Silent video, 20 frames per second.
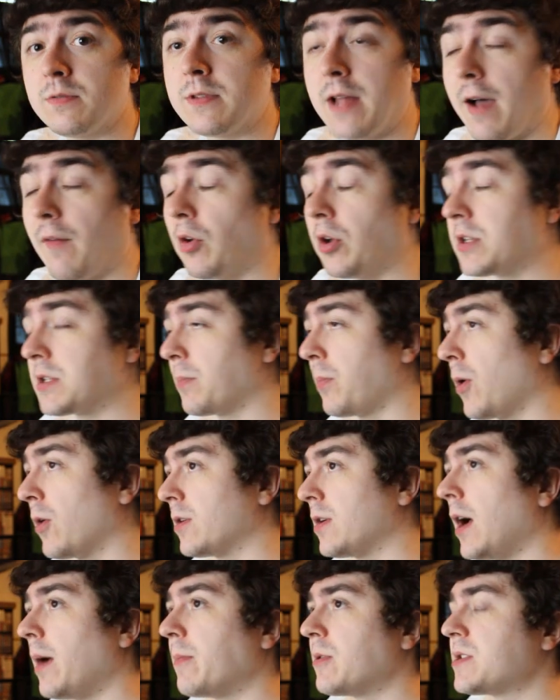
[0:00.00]
Devil as a
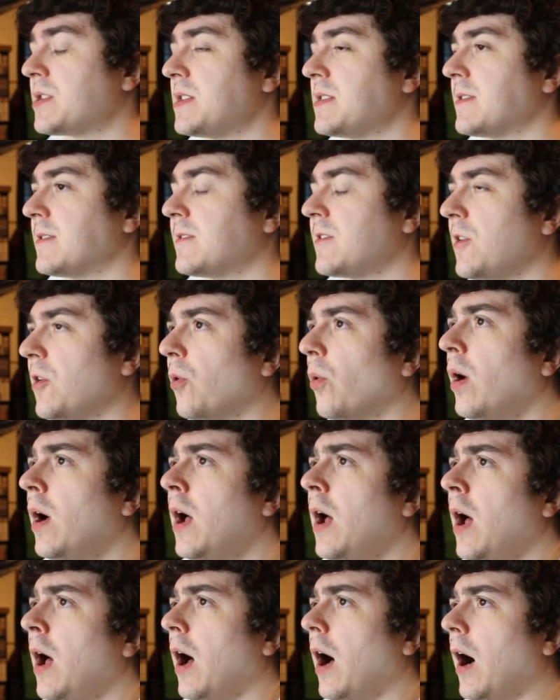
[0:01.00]
part timer season two.
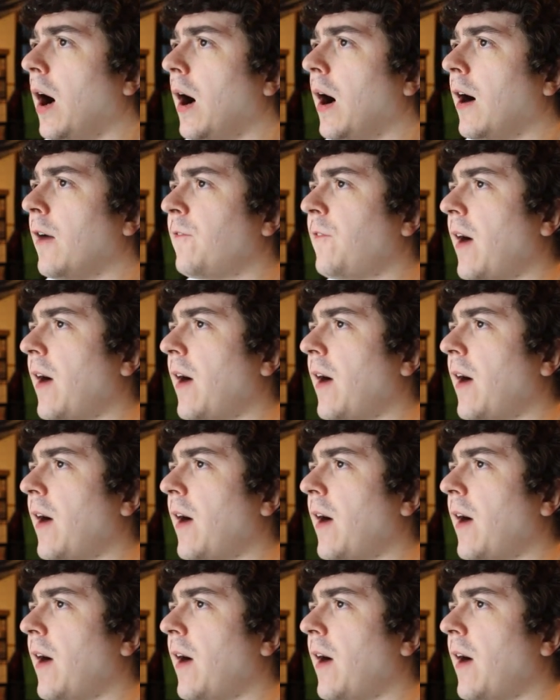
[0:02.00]
Uh,